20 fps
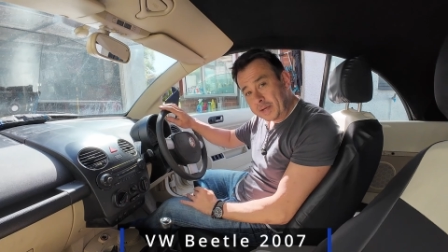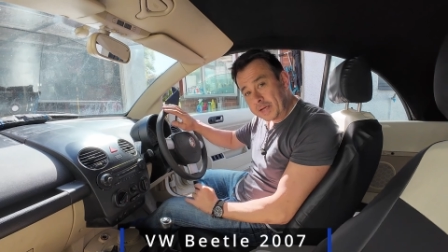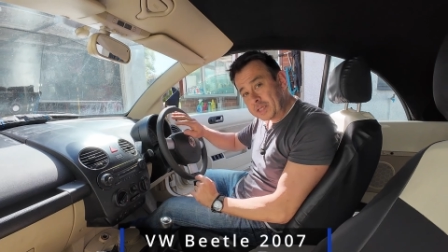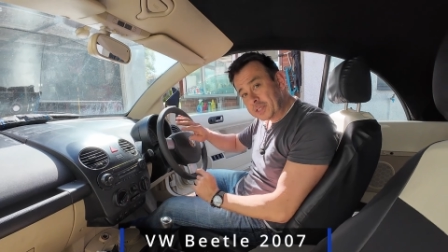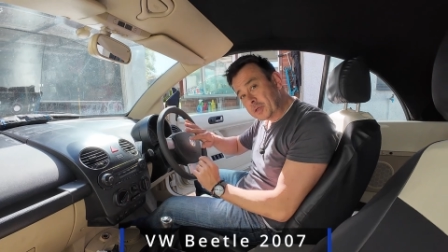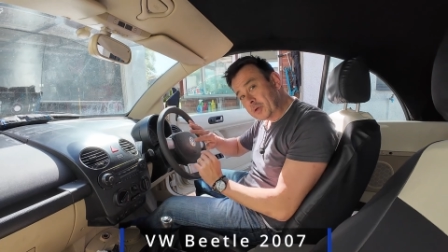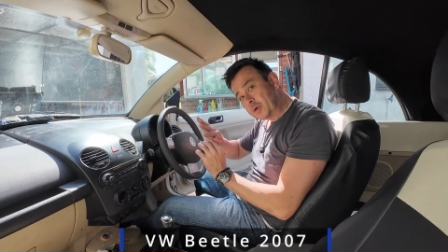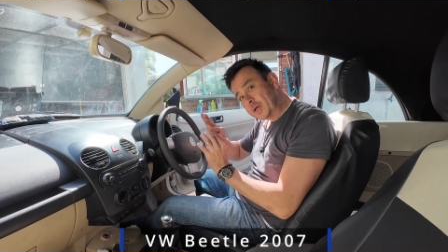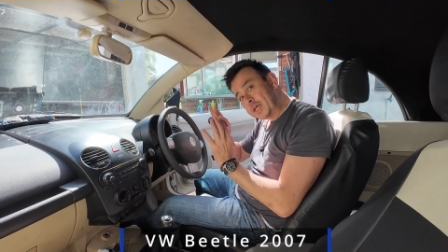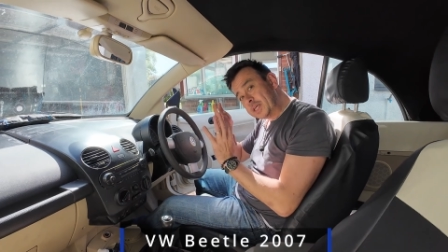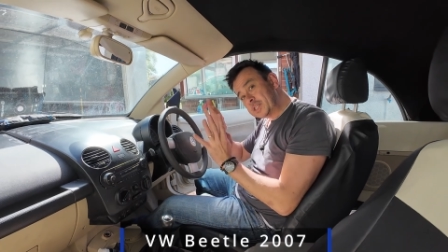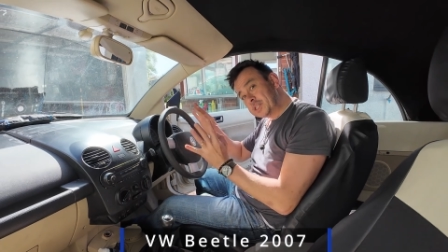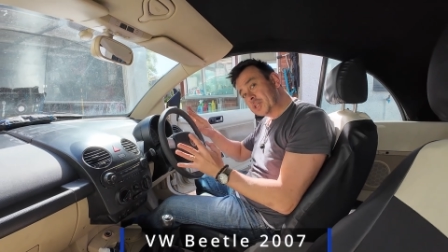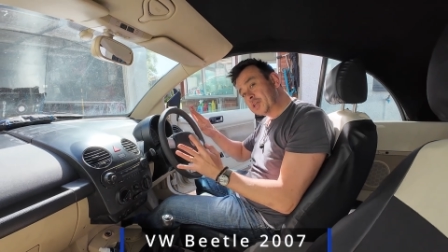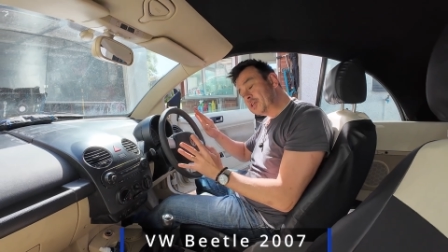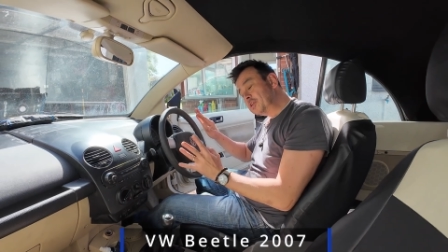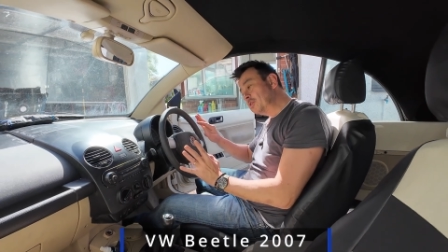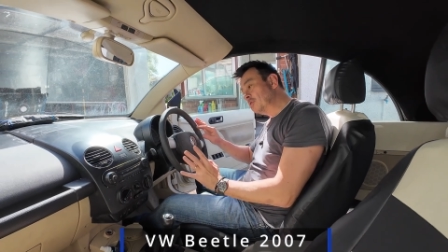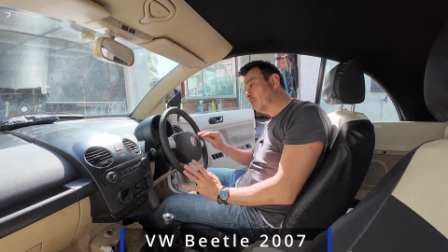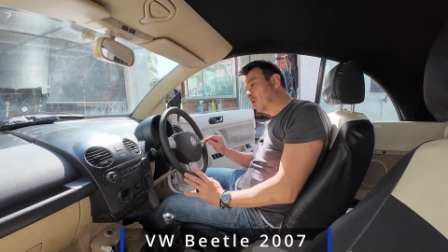Beetle, it's the
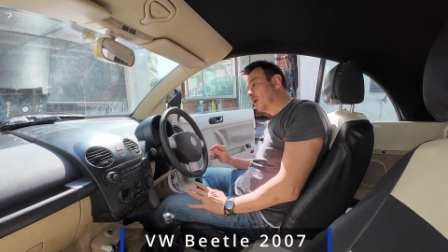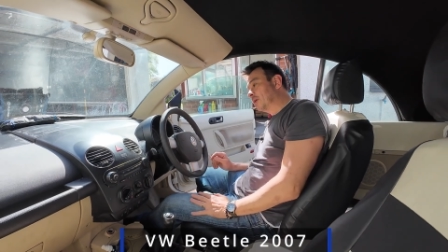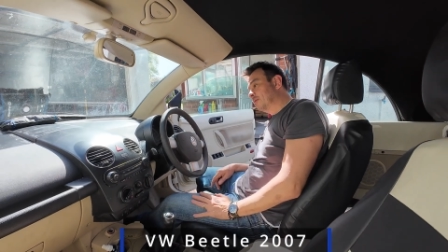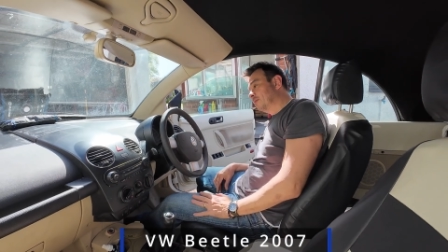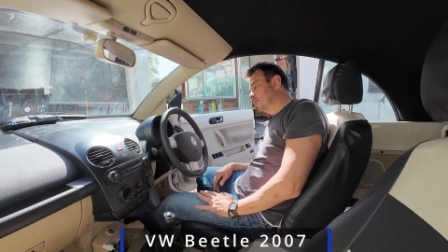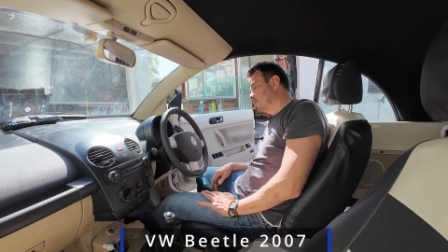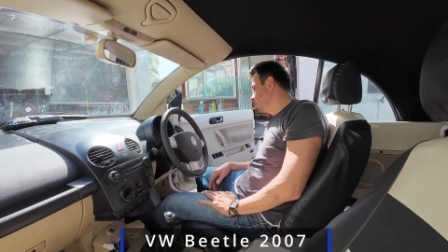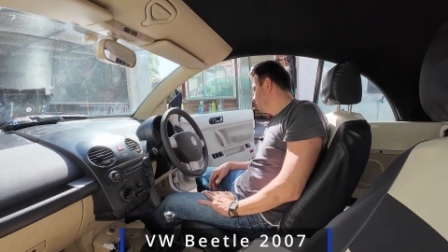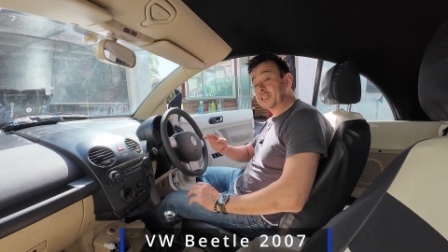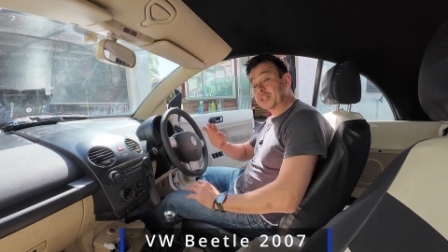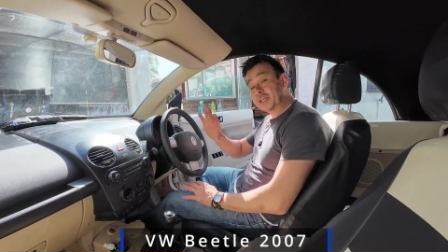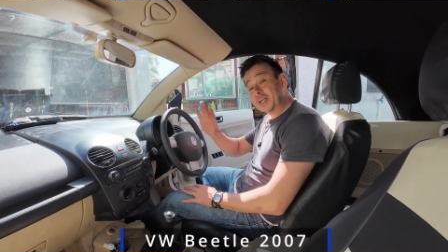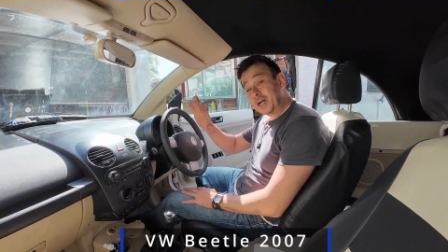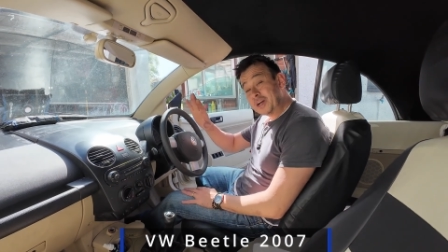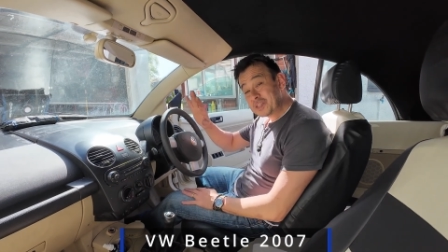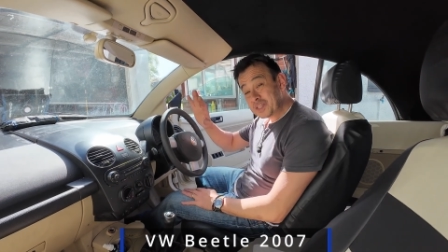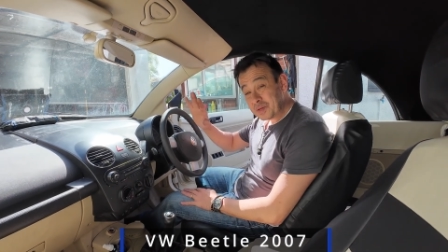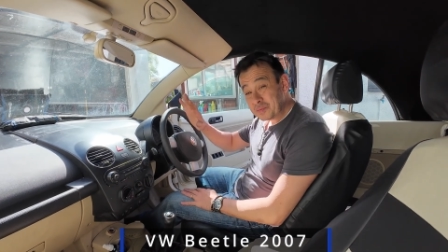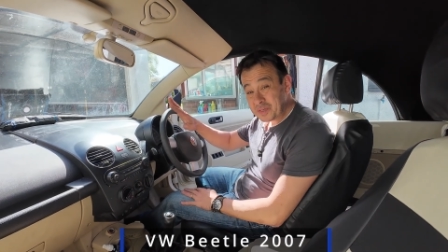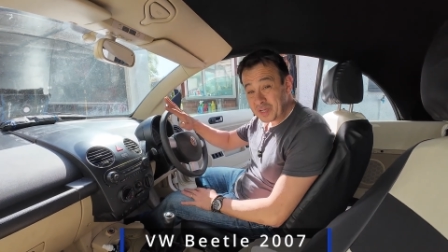new one. So, you
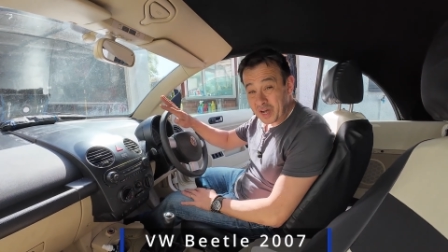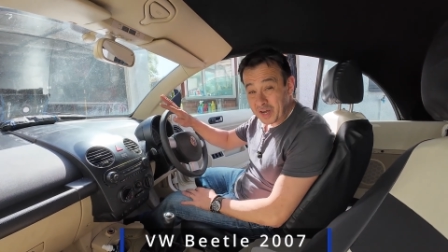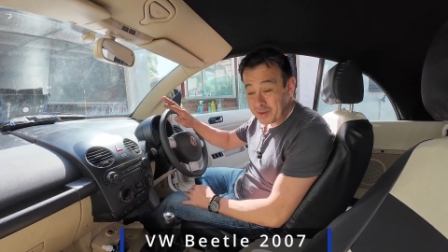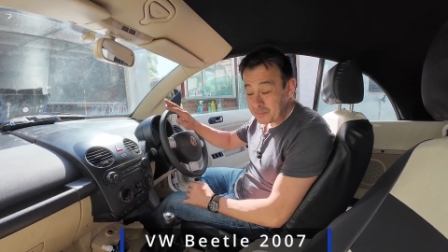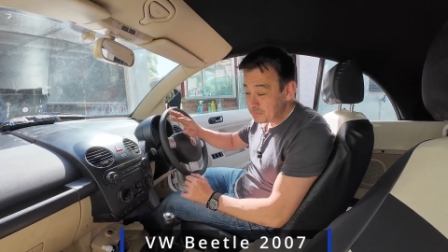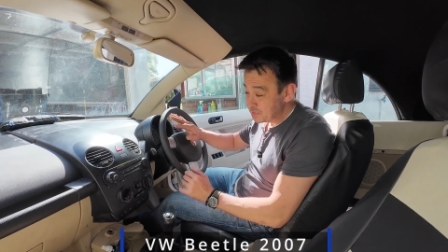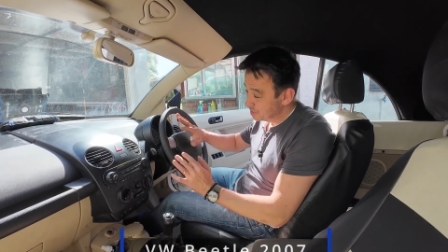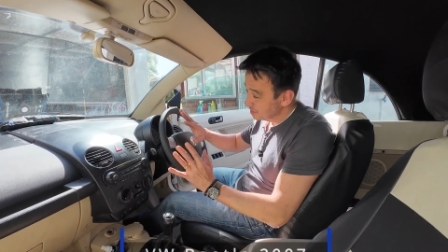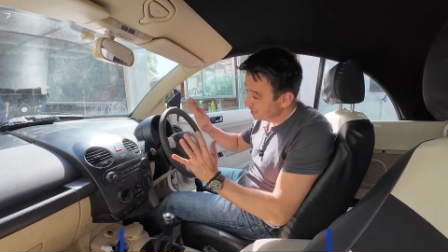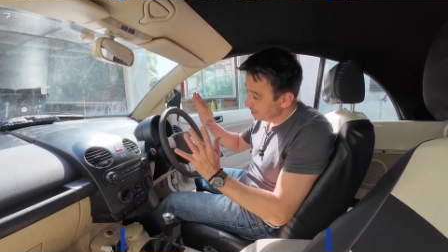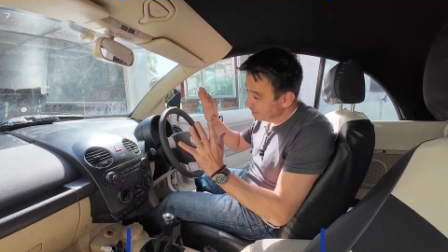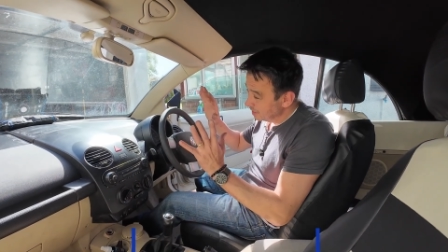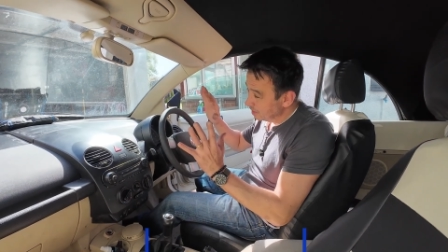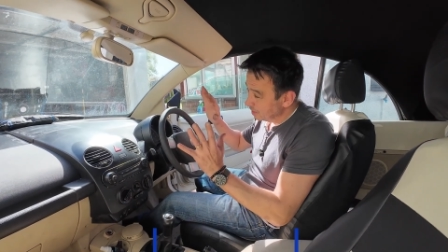know, sometimes